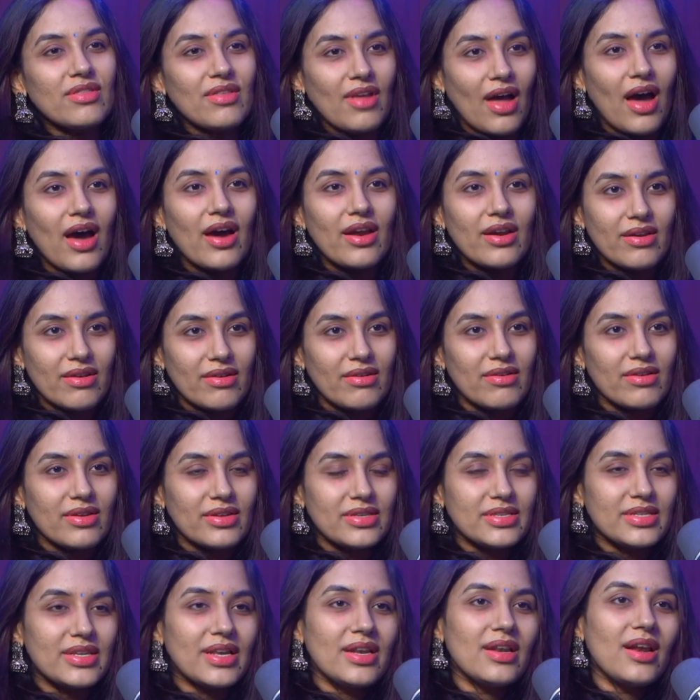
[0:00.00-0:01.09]
are
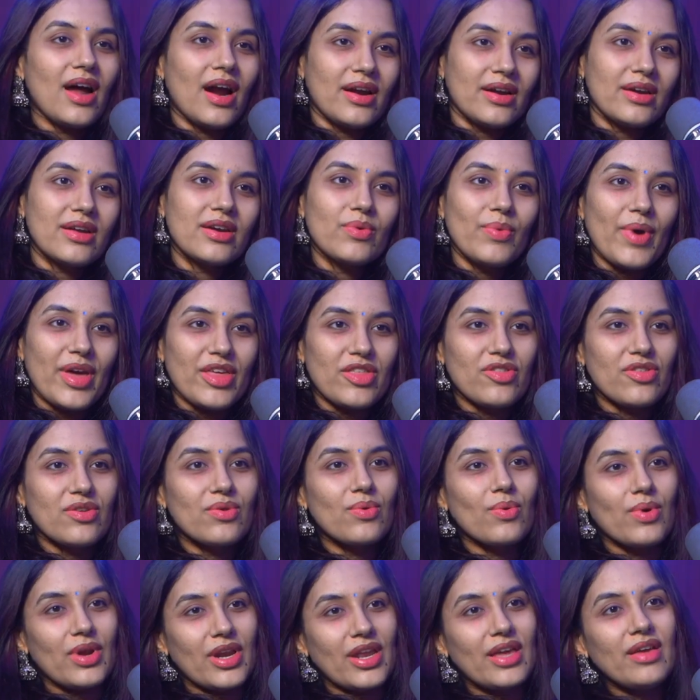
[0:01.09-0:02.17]
still under question
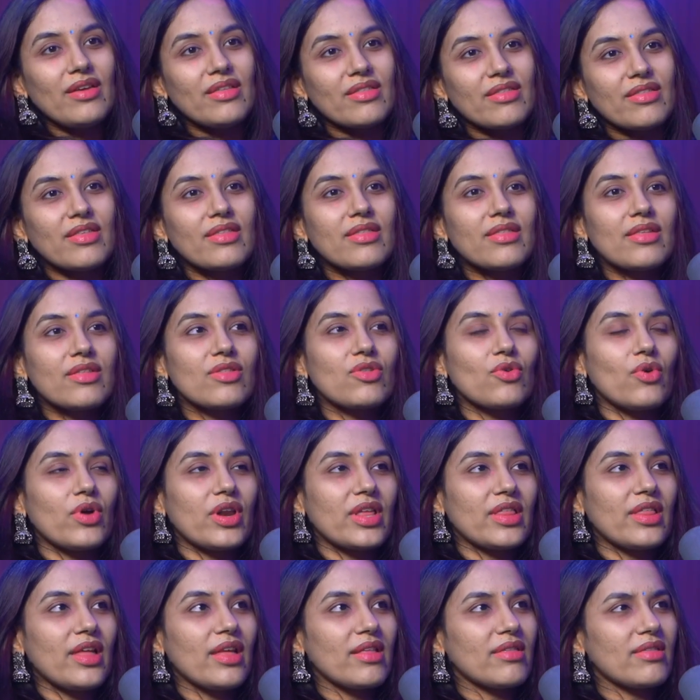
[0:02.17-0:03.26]
only. It's just a
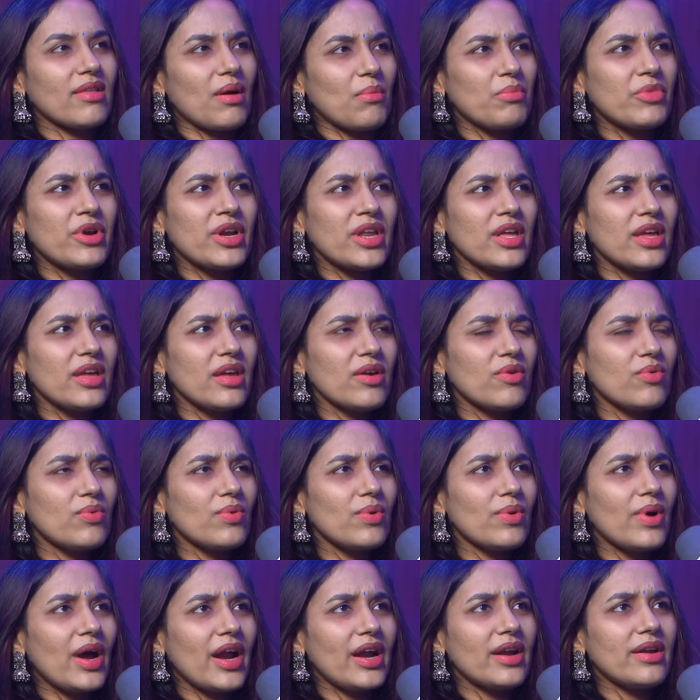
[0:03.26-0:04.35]
story. There's somebody
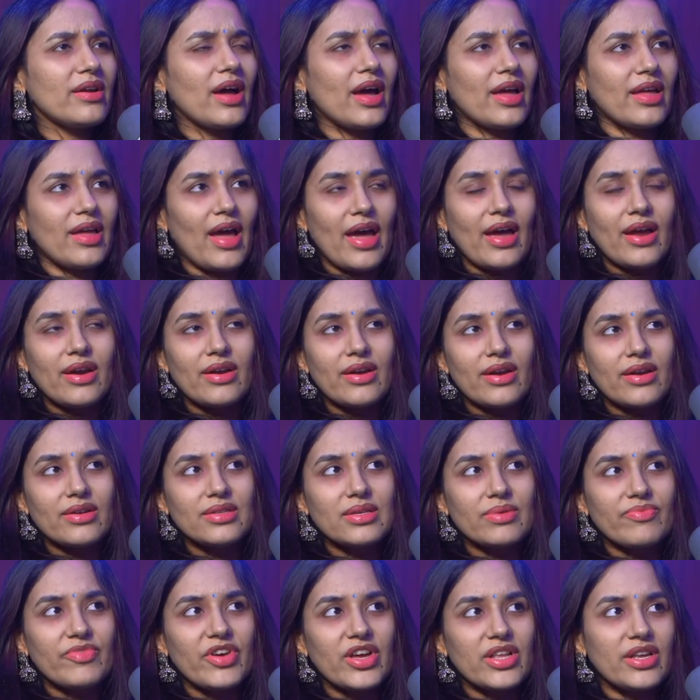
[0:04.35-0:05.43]
who I had read
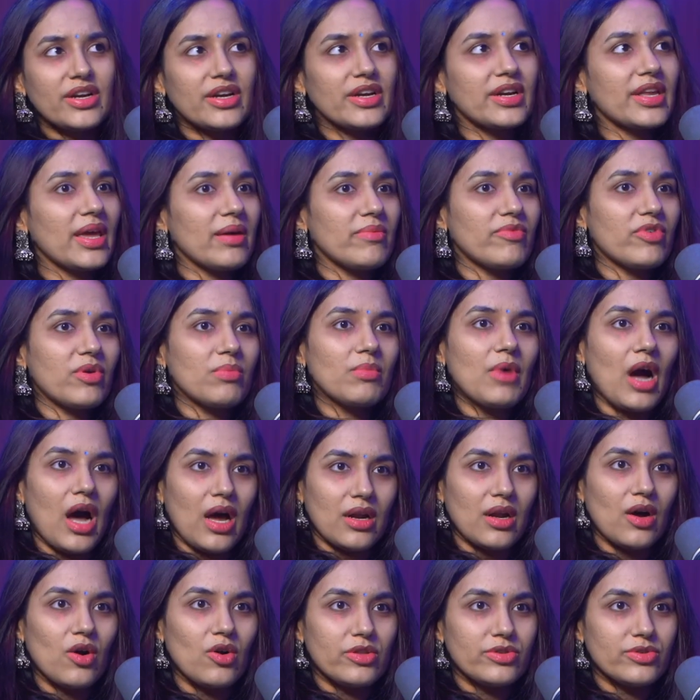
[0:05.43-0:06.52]
somewhere that it came from
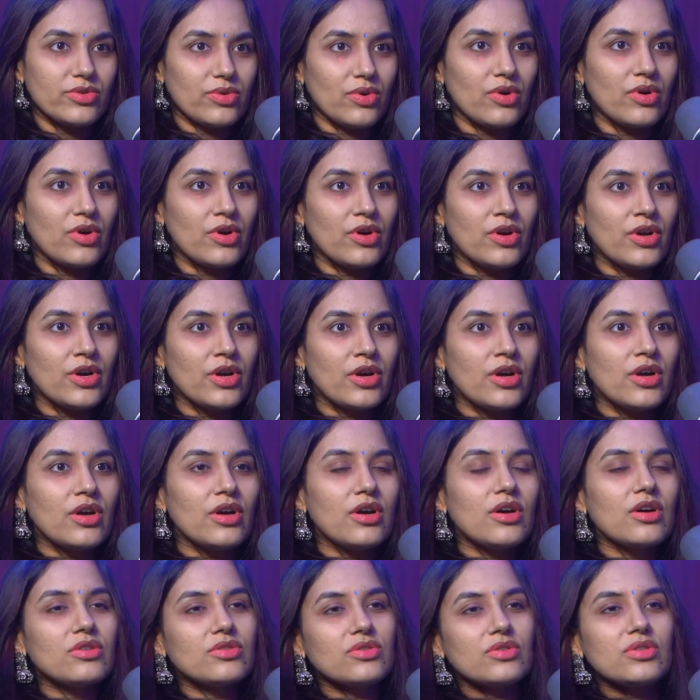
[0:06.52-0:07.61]
Ghana also.
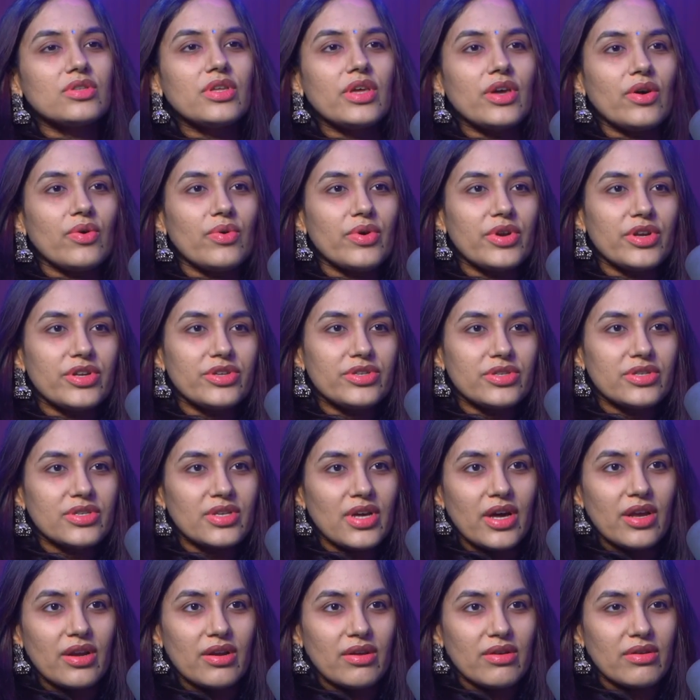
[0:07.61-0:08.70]
So the origins
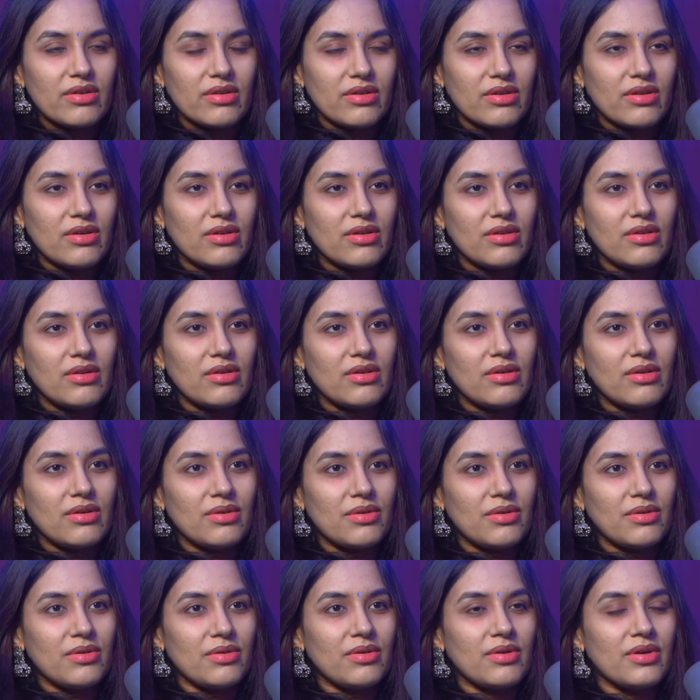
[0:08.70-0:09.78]
are
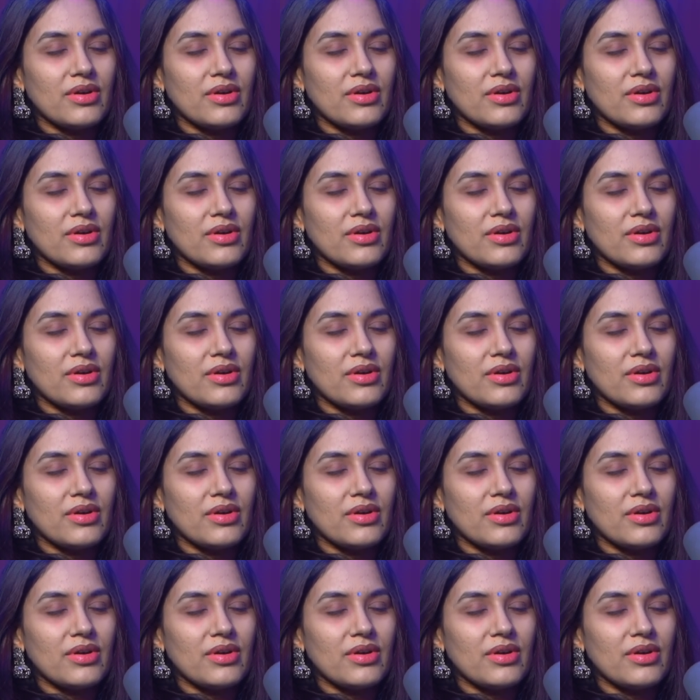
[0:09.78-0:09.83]
uh,